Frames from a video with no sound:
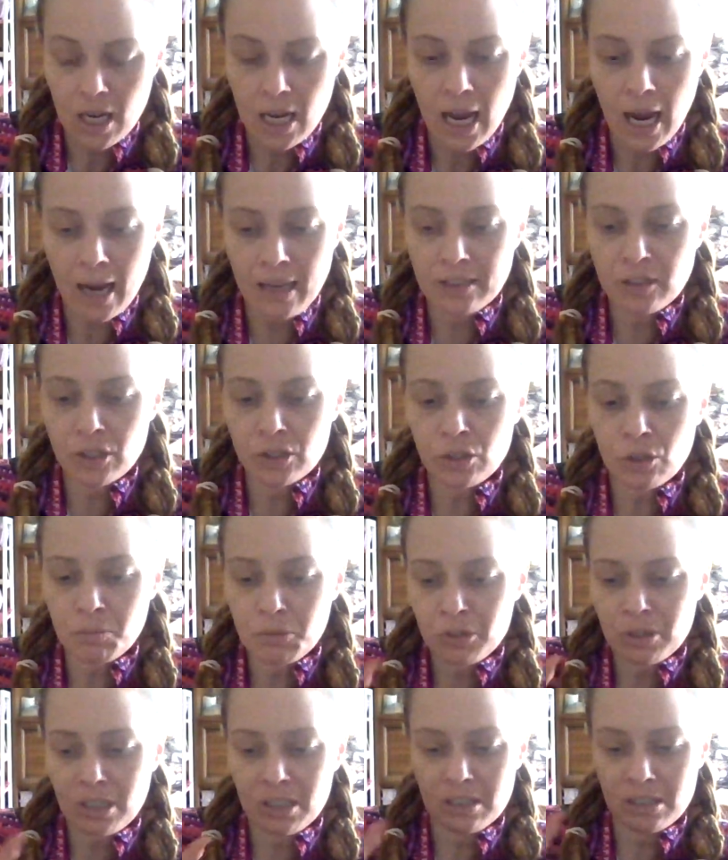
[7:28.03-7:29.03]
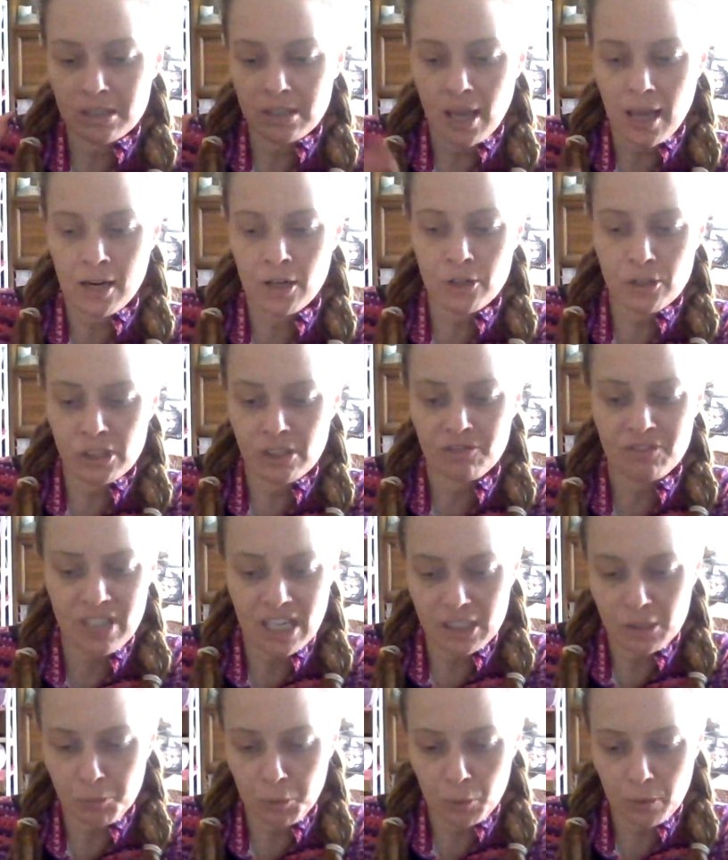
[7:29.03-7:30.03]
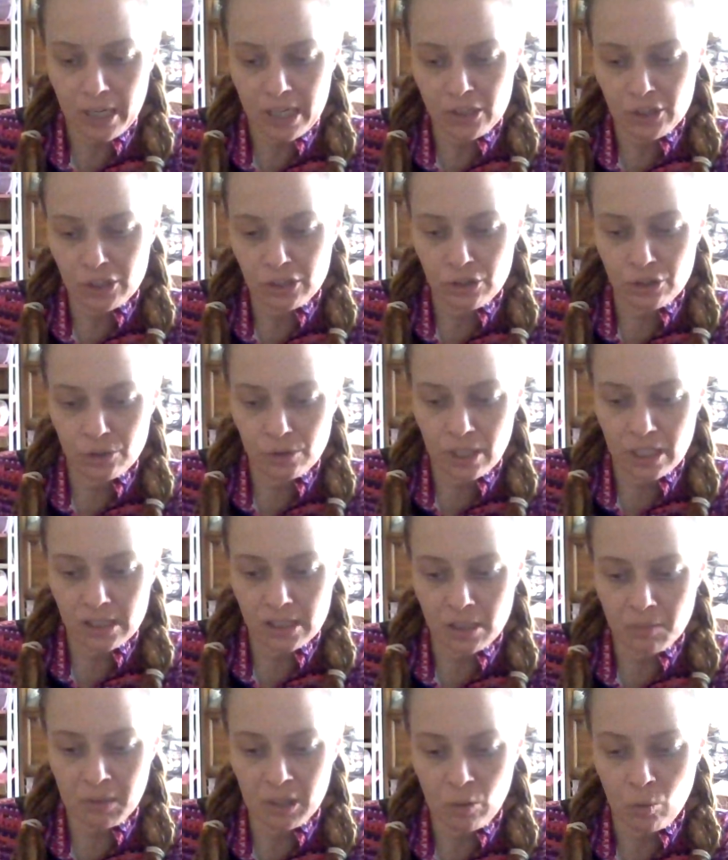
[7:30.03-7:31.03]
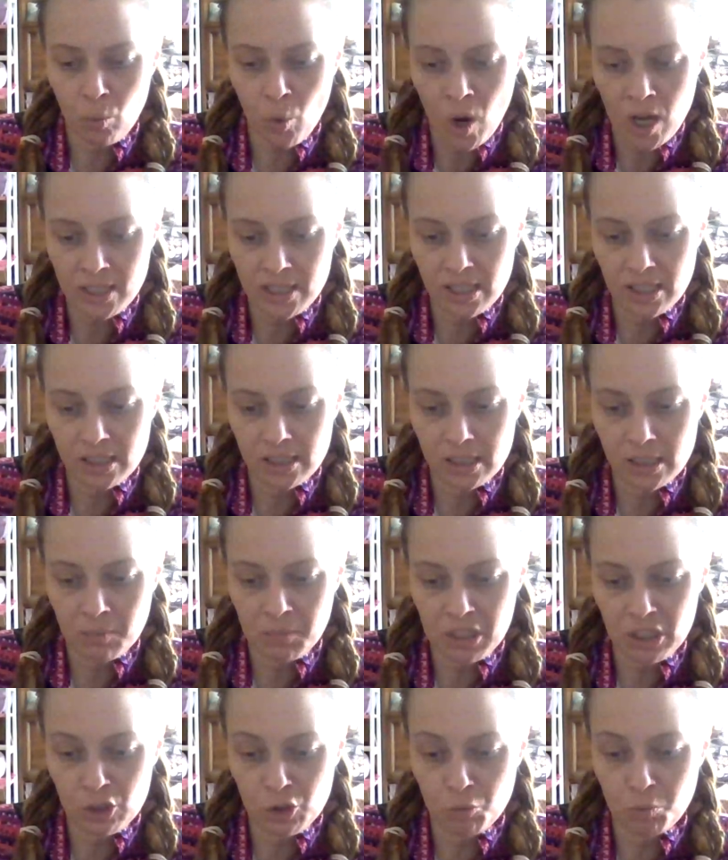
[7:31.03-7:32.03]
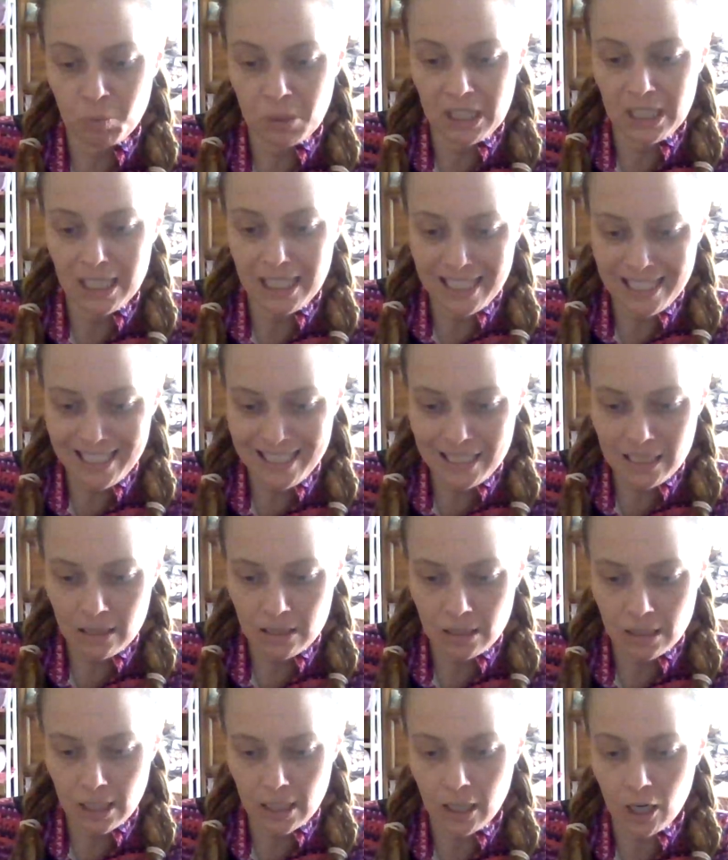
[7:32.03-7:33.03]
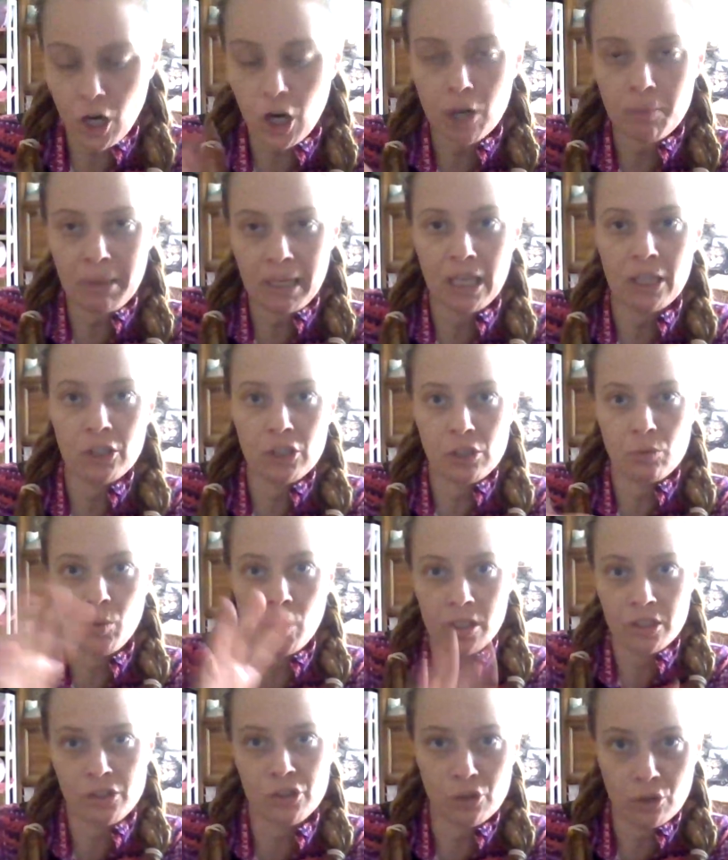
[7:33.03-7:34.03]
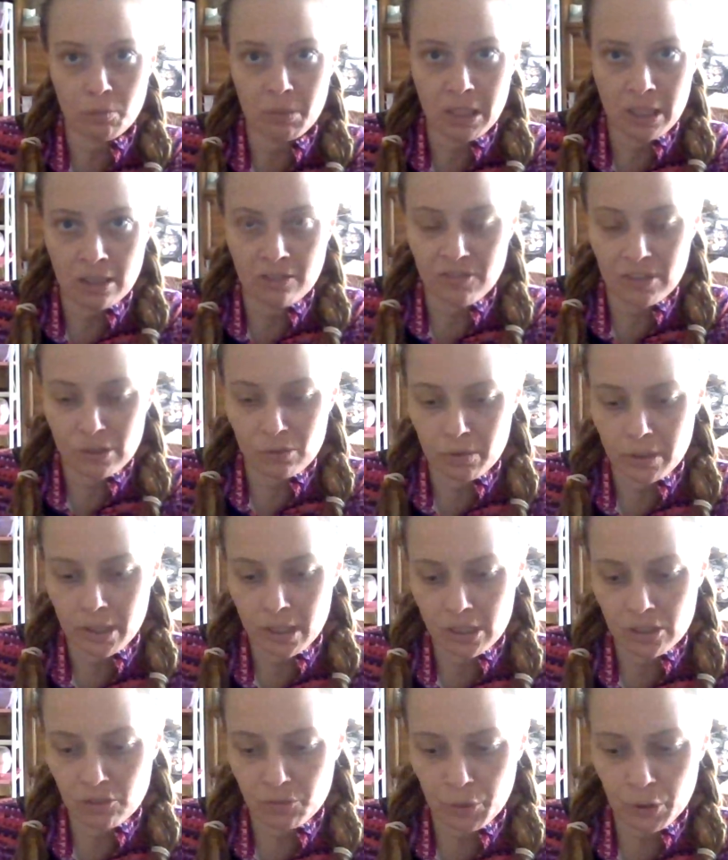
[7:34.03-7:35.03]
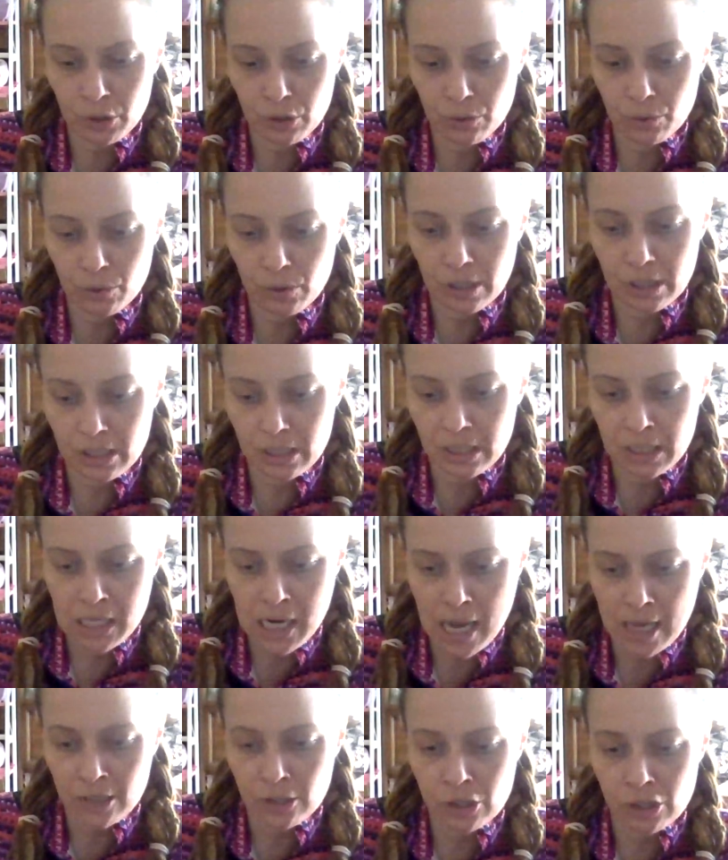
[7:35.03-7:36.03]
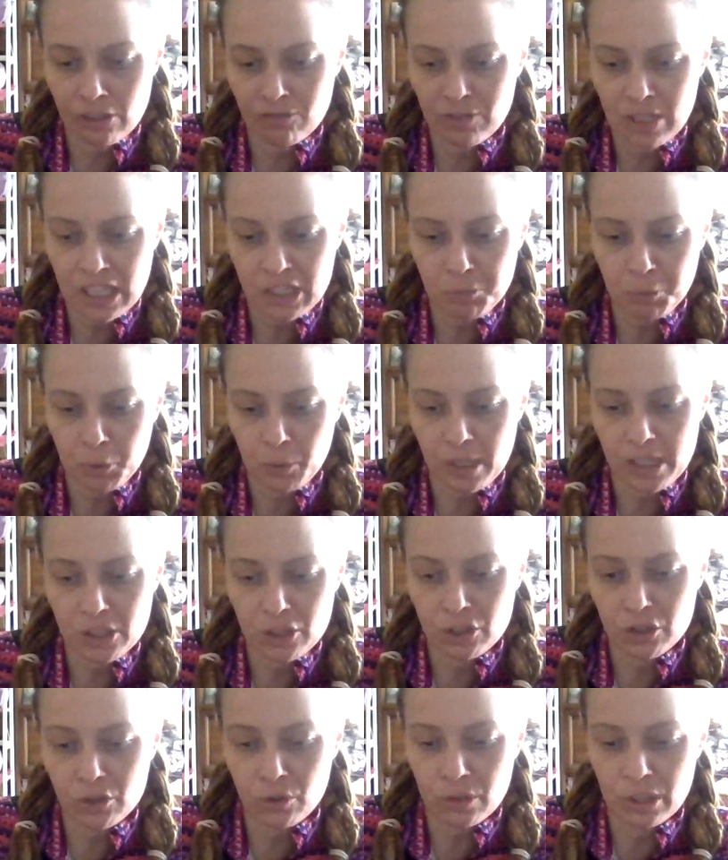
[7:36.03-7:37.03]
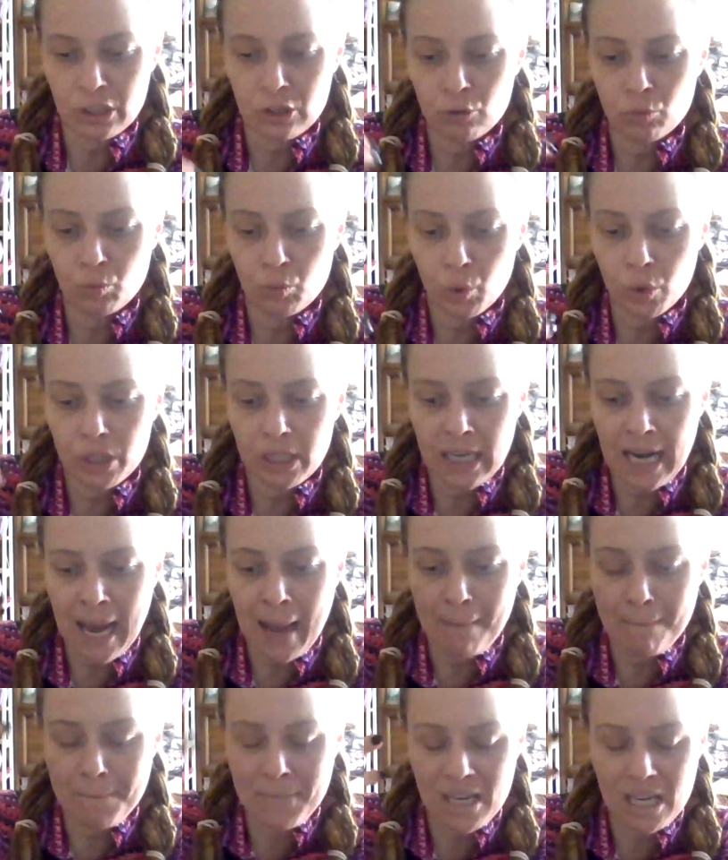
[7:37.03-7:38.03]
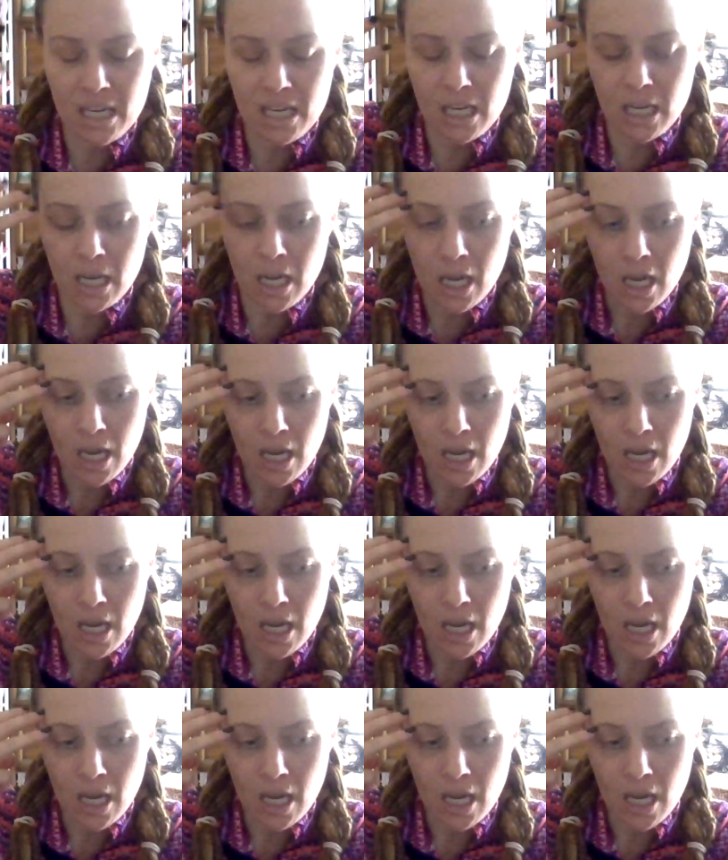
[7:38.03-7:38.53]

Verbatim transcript: I, there's almost like this energy of desperation too that somebody wanted somebody to be in that a karmic energy wanted you to be in if this reading is for you and an energy of desperation so that you would not be